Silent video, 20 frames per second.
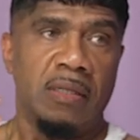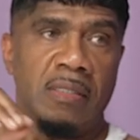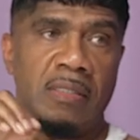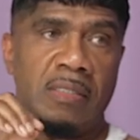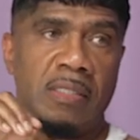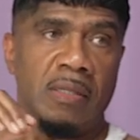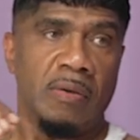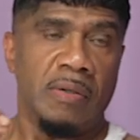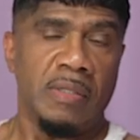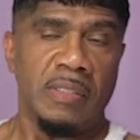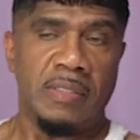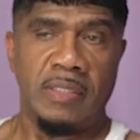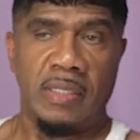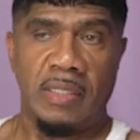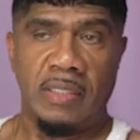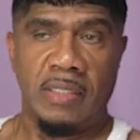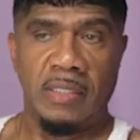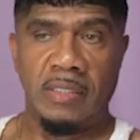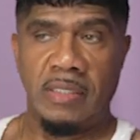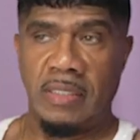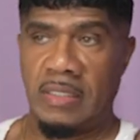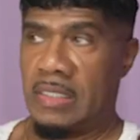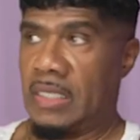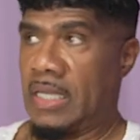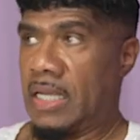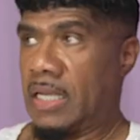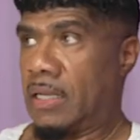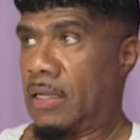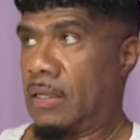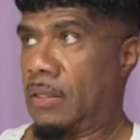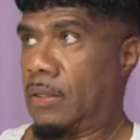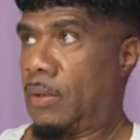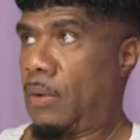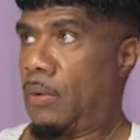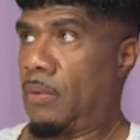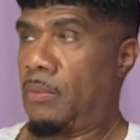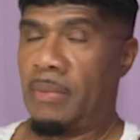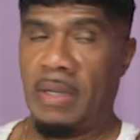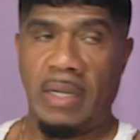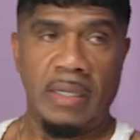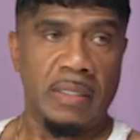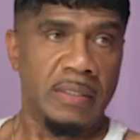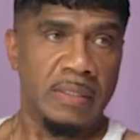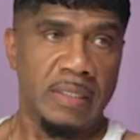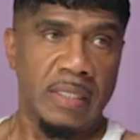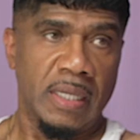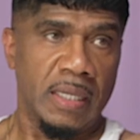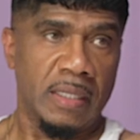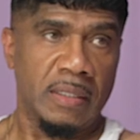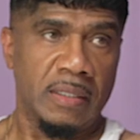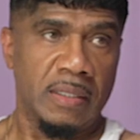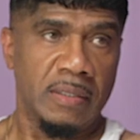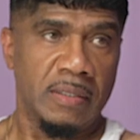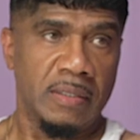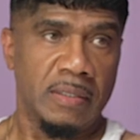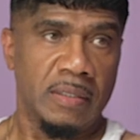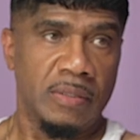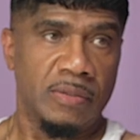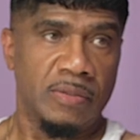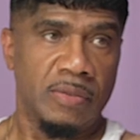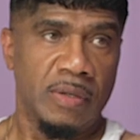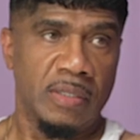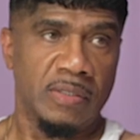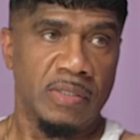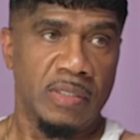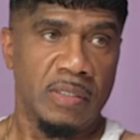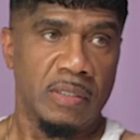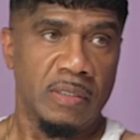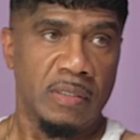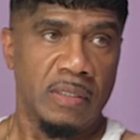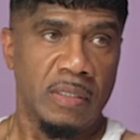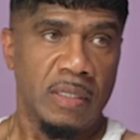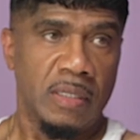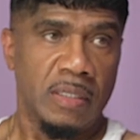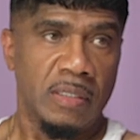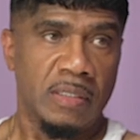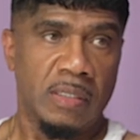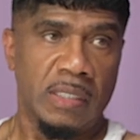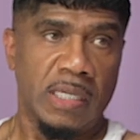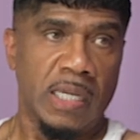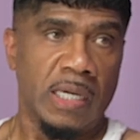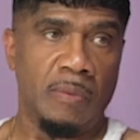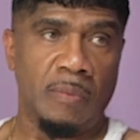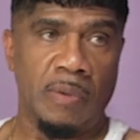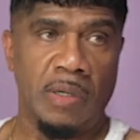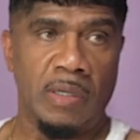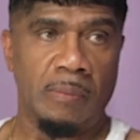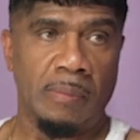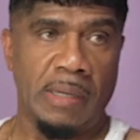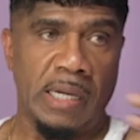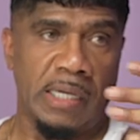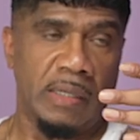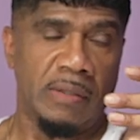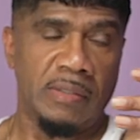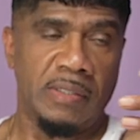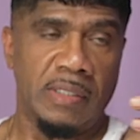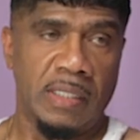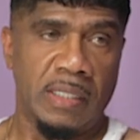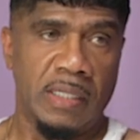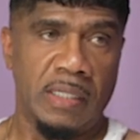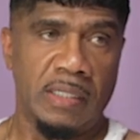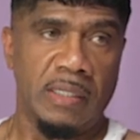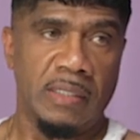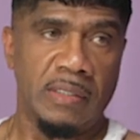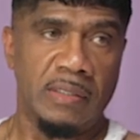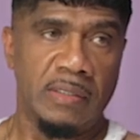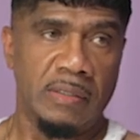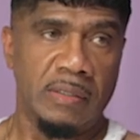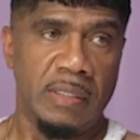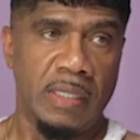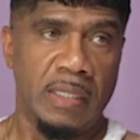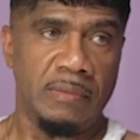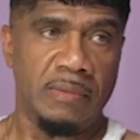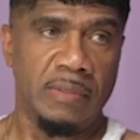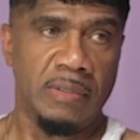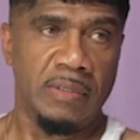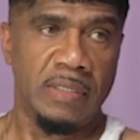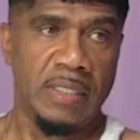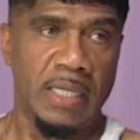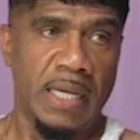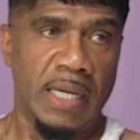So he said, "This is like a gold mine. It's like this is a treasure." So they didn't want nobody else to get us, so they just